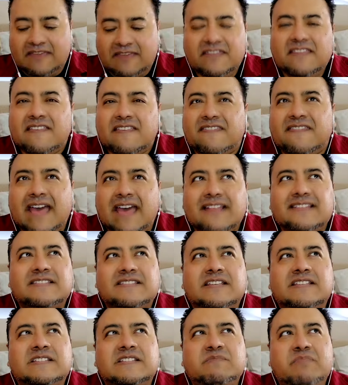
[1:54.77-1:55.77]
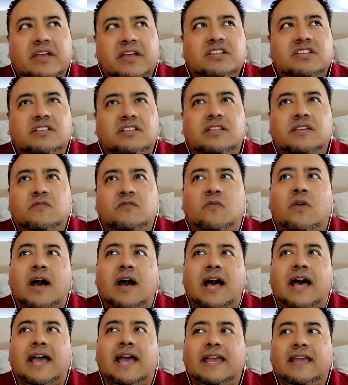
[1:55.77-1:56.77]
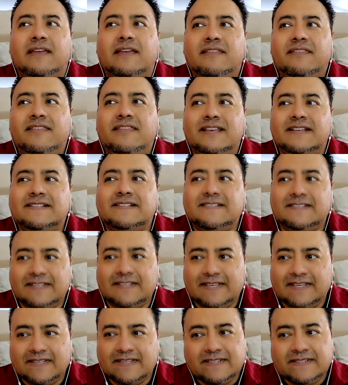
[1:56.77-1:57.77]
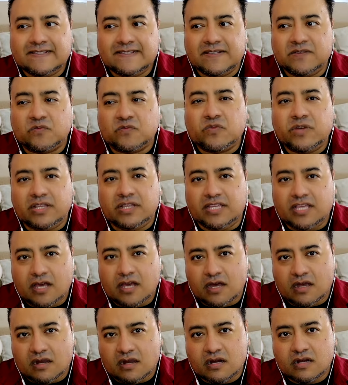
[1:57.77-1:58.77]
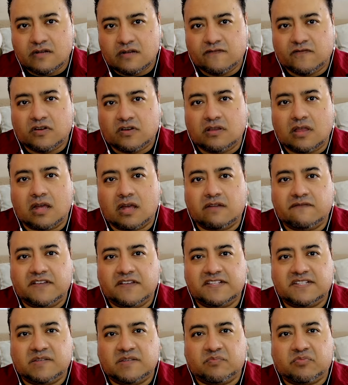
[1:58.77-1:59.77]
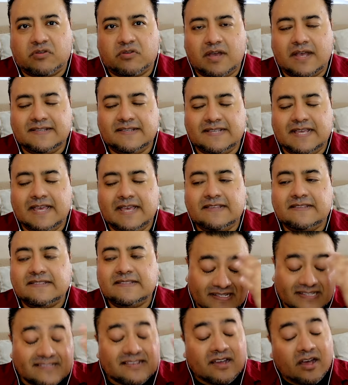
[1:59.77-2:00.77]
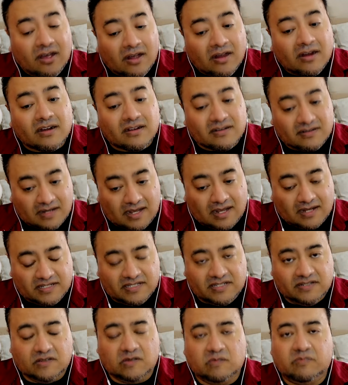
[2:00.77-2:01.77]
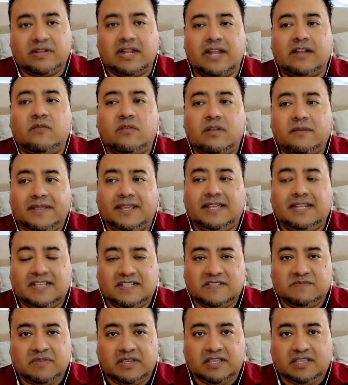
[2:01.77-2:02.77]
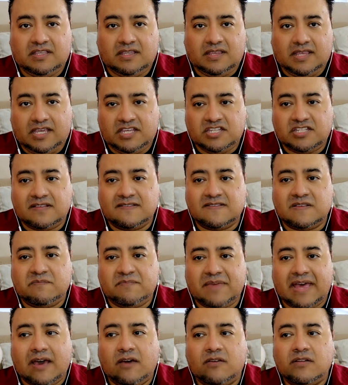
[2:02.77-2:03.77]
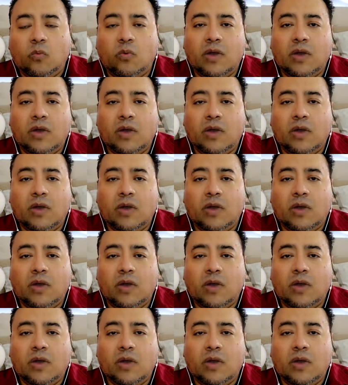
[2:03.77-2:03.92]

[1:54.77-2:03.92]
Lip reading: I think that that's especially why this is really hard for a lot of us to process. It's hard not to, but I don't want to make any speculations about